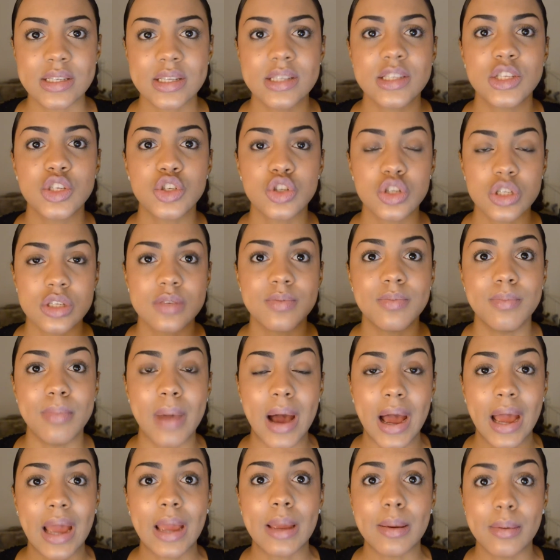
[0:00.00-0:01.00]
This is just
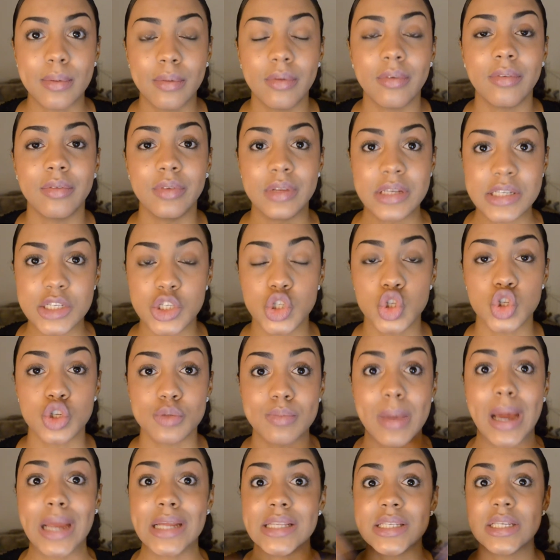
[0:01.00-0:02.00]
my
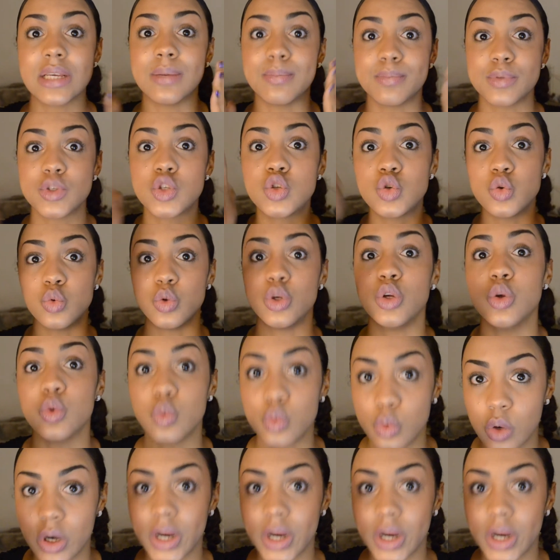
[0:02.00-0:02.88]
tips to you.